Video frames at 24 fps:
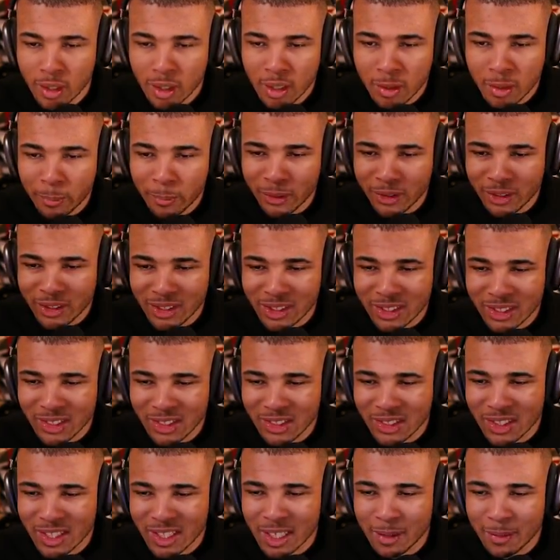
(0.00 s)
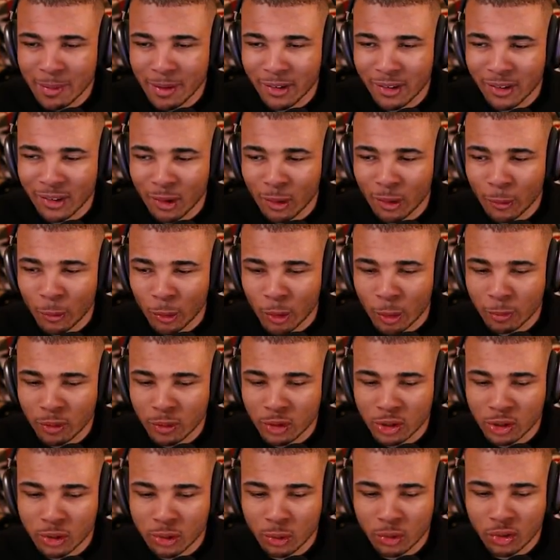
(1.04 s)
But this just came out of nowhere. I'm
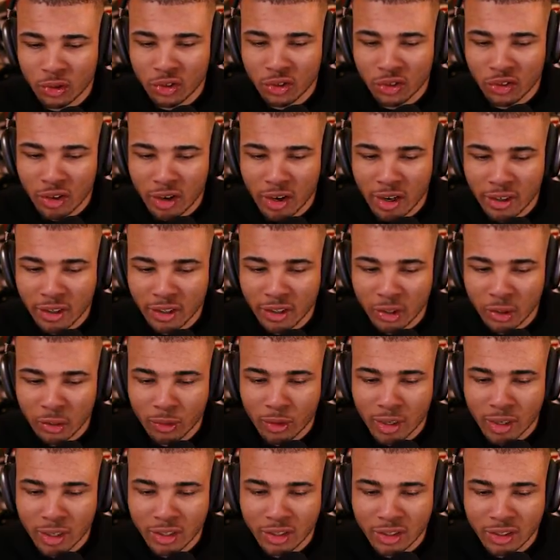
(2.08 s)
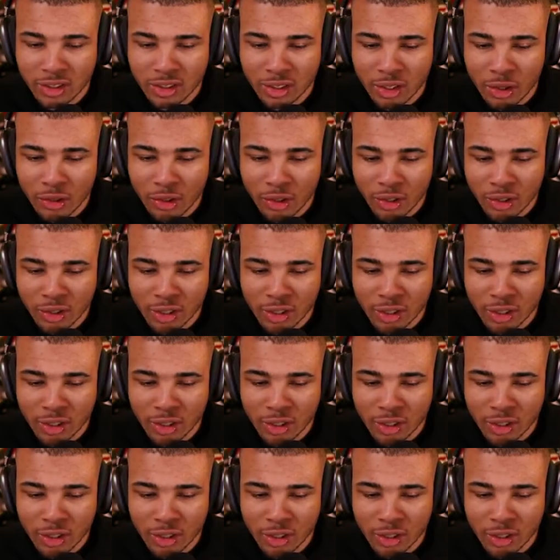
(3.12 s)
just so shocked to go ahead and see this.